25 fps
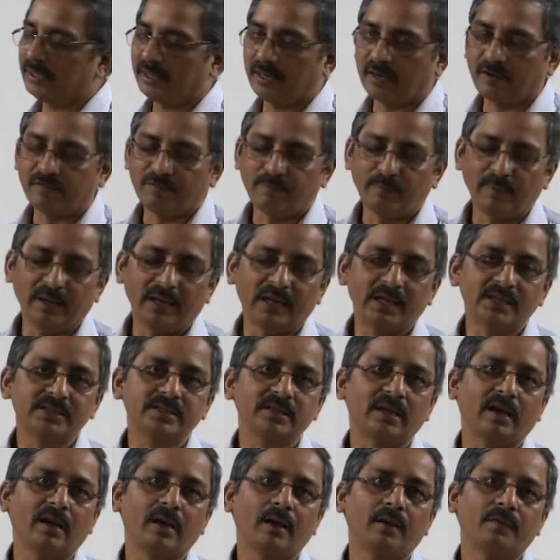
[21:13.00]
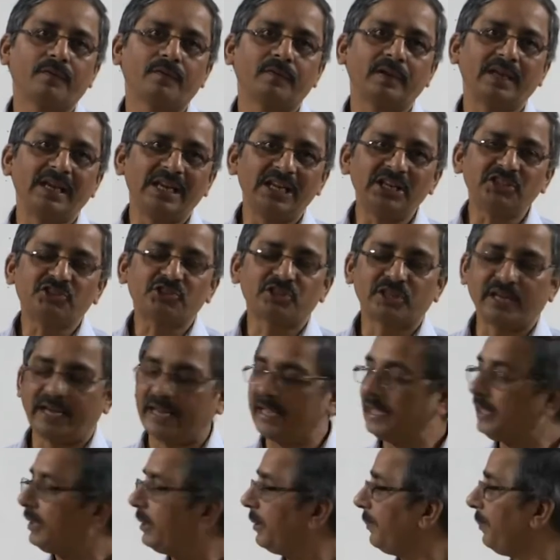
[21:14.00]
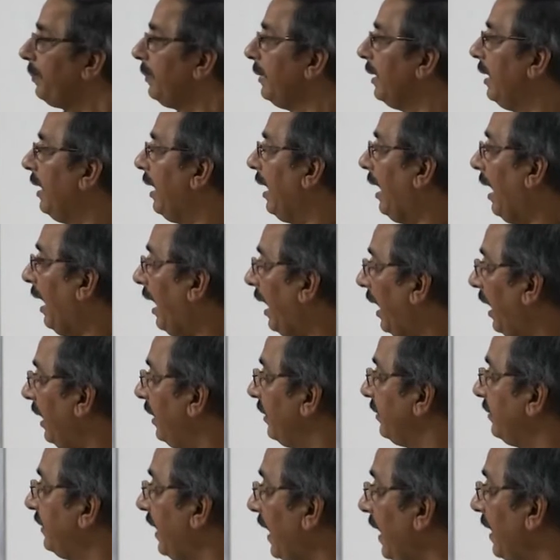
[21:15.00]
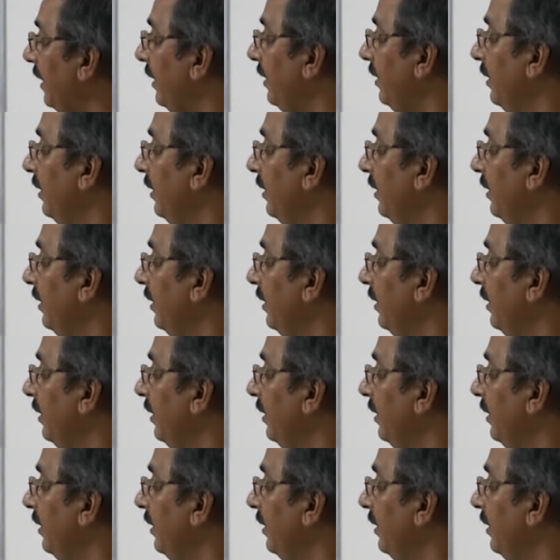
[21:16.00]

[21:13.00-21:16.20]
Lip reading: of mass of each link, and then